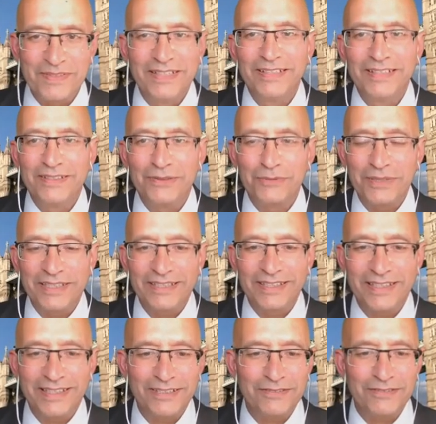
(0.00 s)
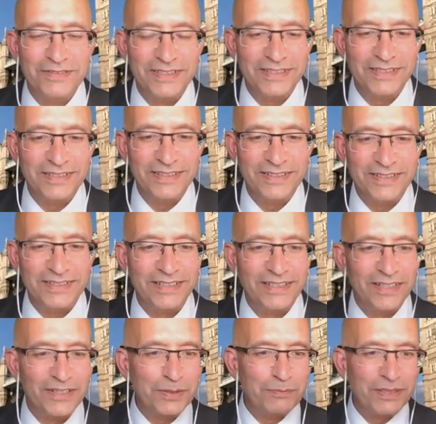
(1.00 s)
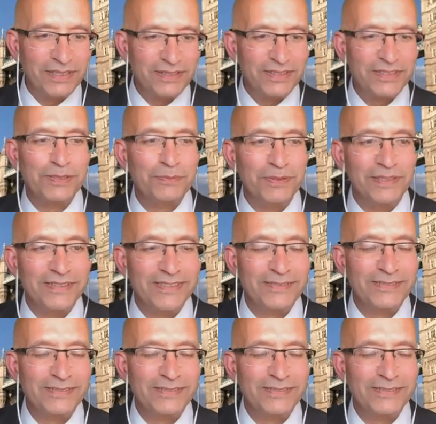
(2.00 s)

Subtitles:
we can have the other participants